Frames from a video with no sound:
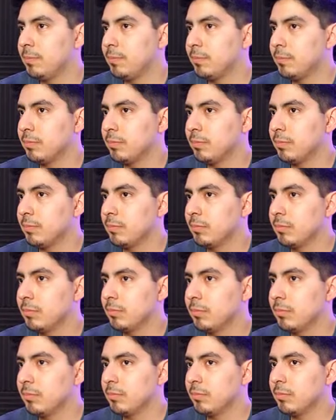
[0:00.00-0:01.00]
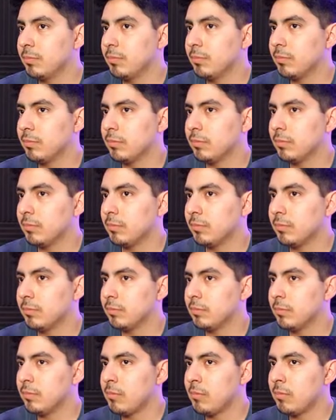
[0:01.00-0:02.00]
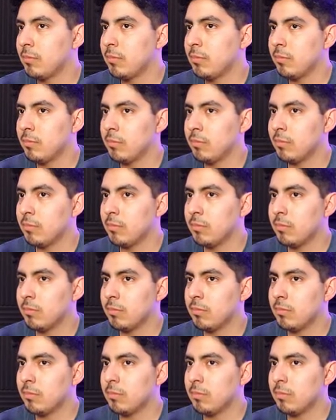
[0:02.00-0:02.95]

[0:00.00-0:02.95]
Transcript: Nobody speaks.